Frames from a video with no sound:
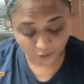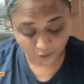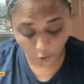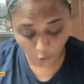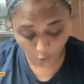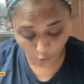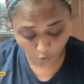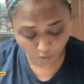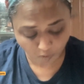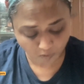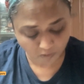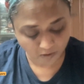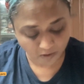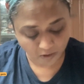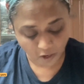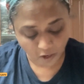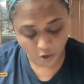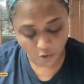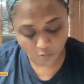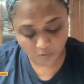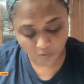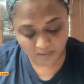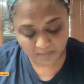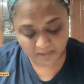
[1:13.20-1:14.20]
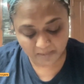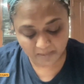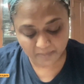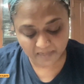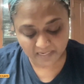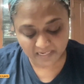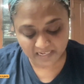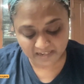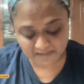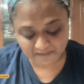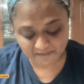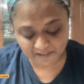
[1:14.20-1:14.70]
Or we may be
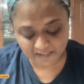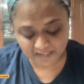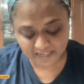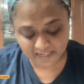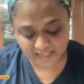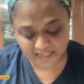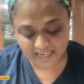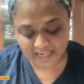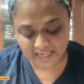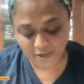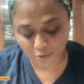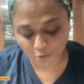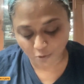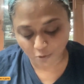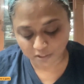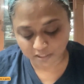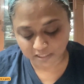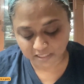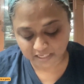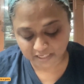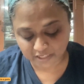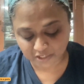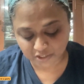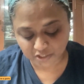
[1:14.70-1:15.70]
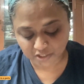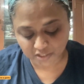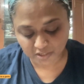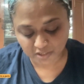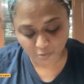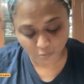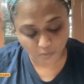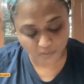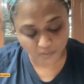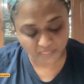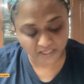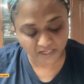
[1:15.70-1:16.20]
living in ordination
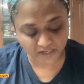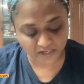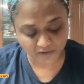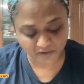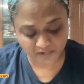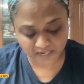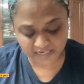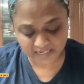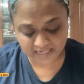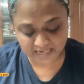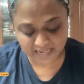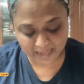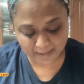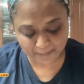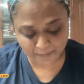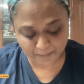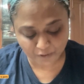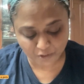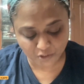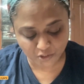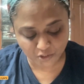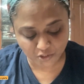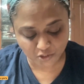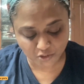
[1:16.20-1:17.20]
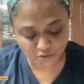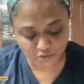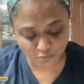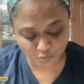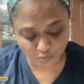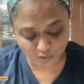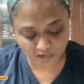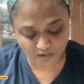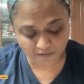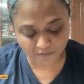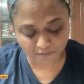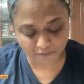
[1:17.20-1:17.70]
with the great ambition to
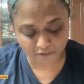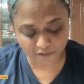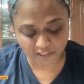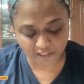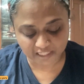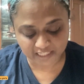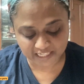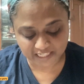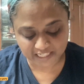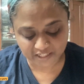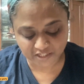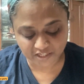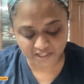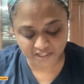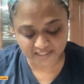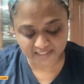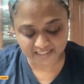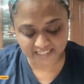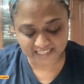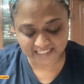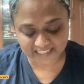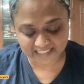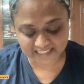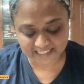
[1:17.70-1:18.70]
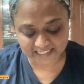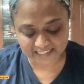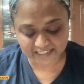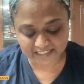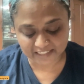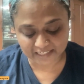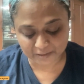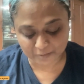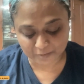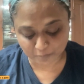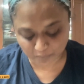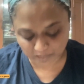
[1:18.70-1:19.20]
work for the teachings and
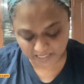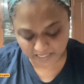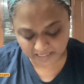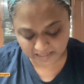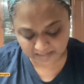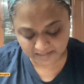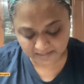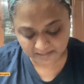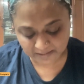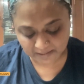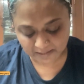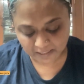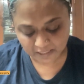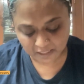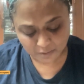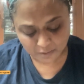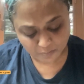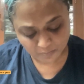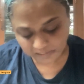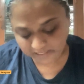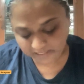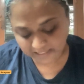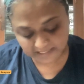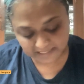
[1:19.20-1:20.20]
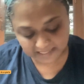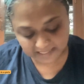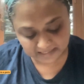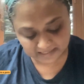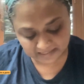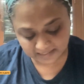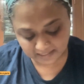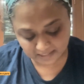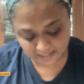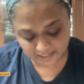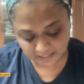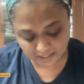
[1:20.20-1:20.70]
sentient beings, but it
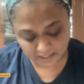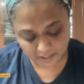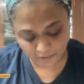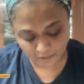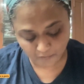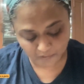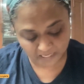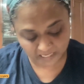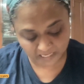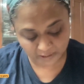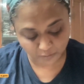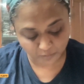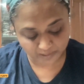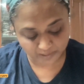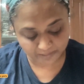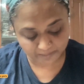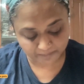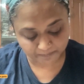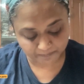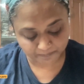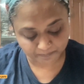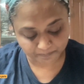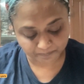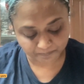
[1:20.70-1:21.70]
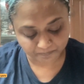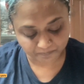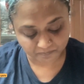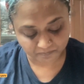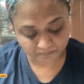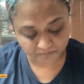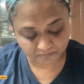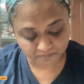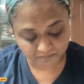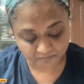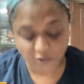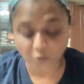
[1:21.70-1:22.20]
doesn't turn out that way.
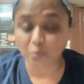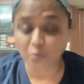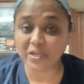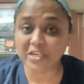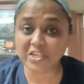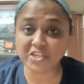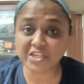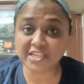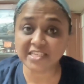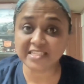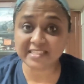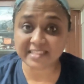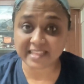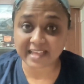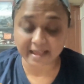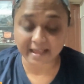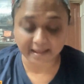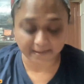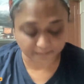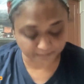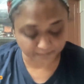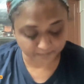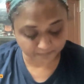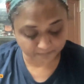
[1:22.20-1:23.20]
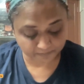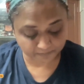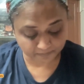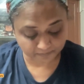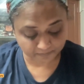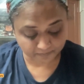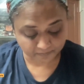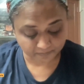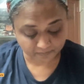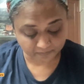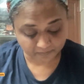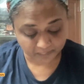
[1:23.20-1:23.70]
The wish is there,
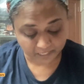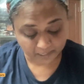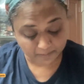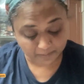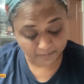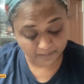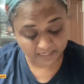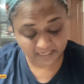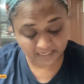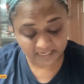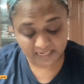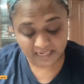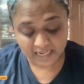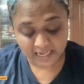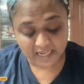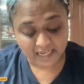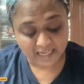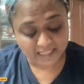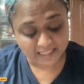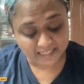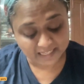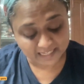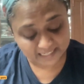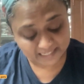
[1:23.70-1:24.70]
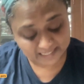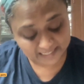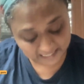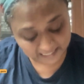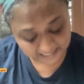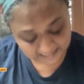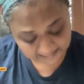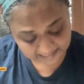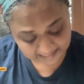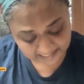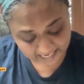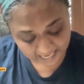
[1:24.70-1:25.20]
but it
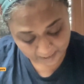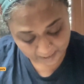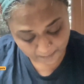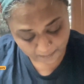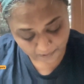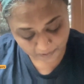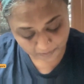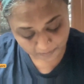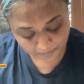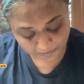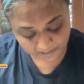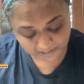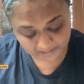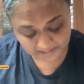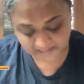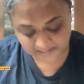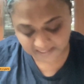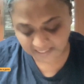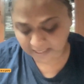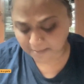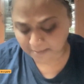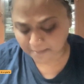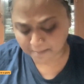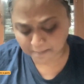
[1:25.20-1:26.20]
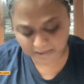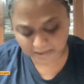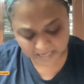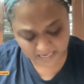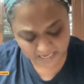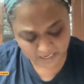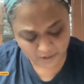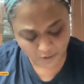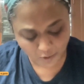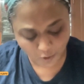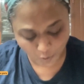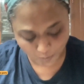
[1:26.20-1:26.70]
doesn't happen because there are
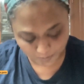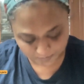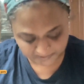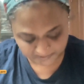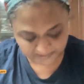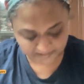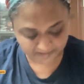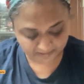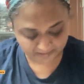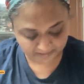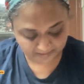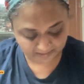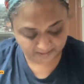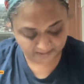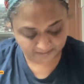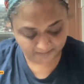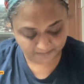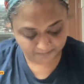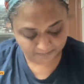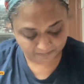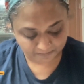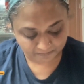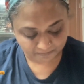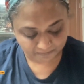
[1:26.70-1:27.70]
many obstacles.